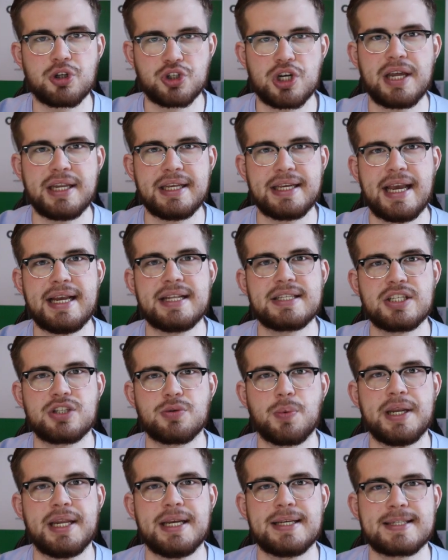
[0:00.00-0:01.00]
We're trying to get to
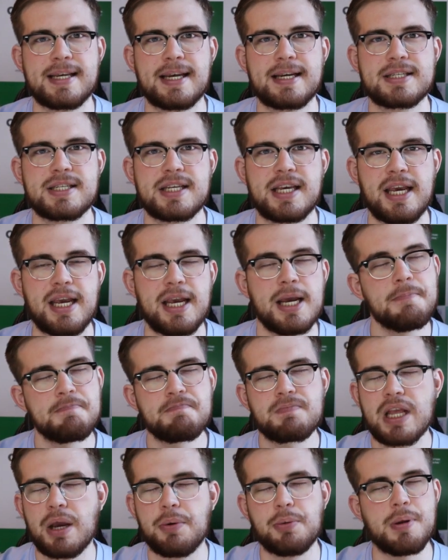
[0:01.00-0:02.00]
26k.
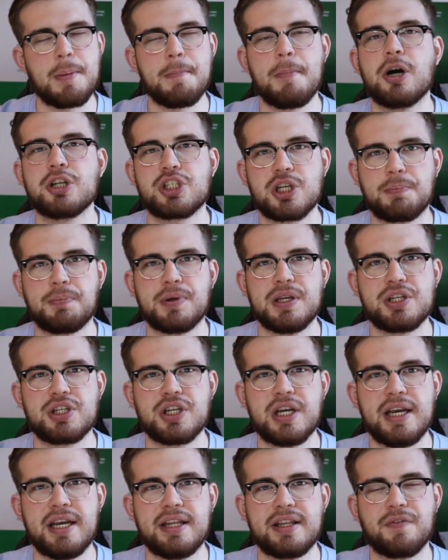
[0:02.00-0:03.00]
It would be much
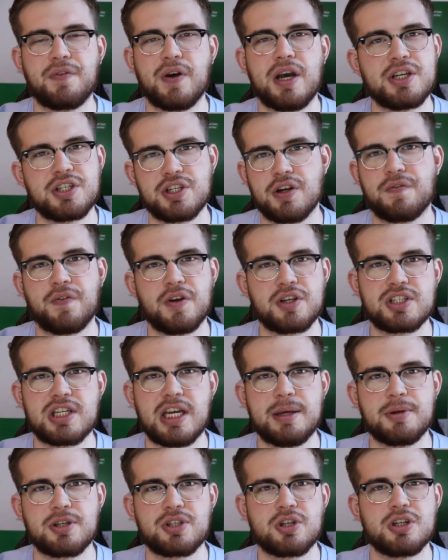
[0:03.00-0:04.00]
appreciated if it is your first
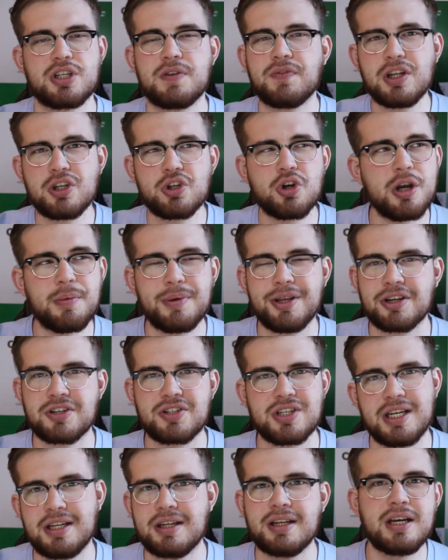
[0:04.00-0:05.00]
time or such. If you enjoy what you're
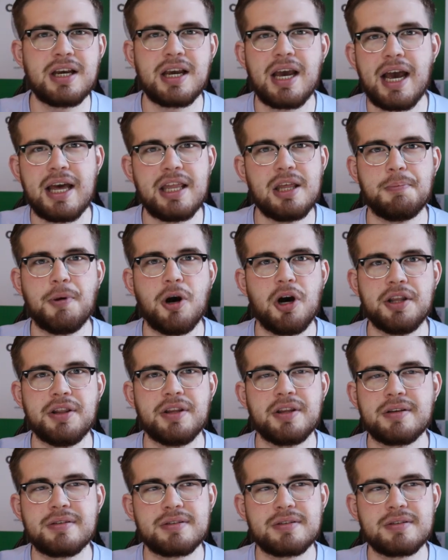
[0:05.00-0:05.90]
seeing, hit the button.